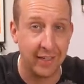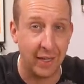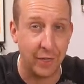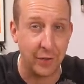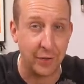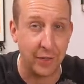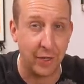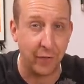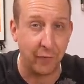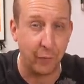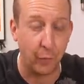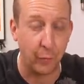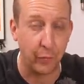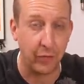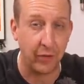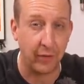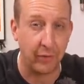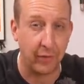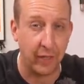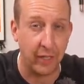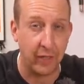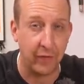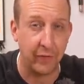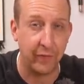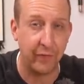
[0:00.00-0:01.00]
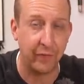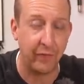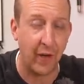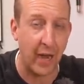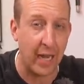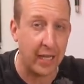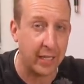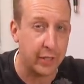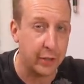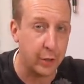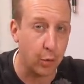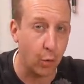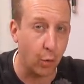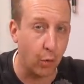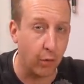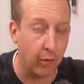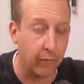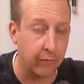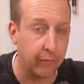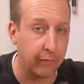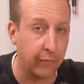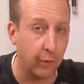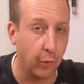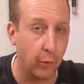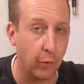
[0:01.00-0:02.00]
As you know, four seventy is fairly
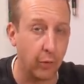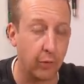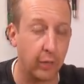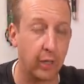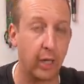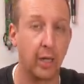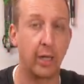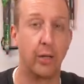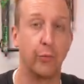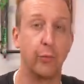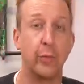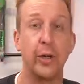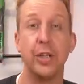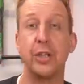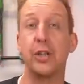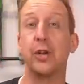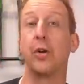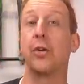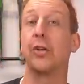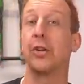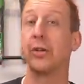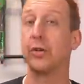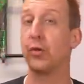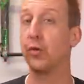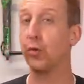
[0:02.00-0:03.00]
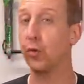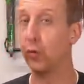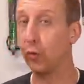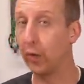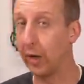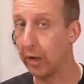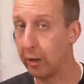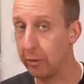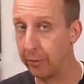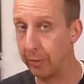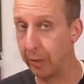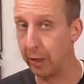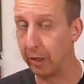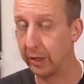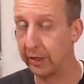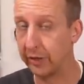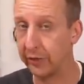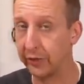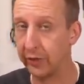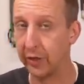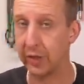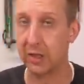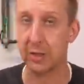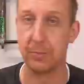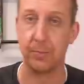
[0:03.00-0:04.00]
short for uh, reach on a trail bike
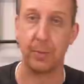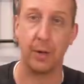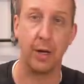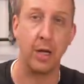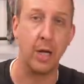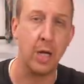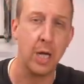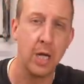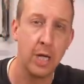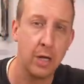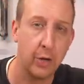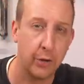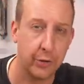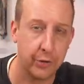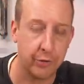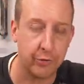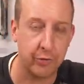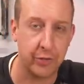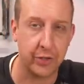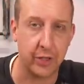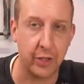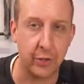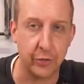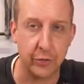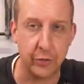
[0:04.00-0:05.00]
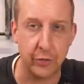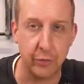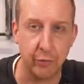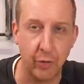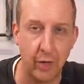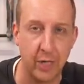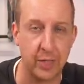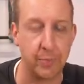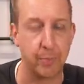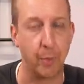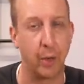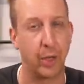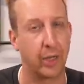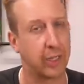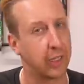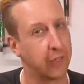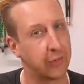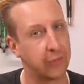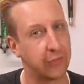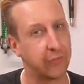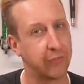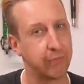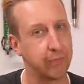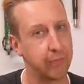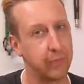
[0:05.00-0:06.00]
as such, but on a cross-country race bike,
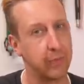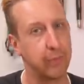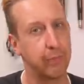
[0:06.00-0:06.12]
that's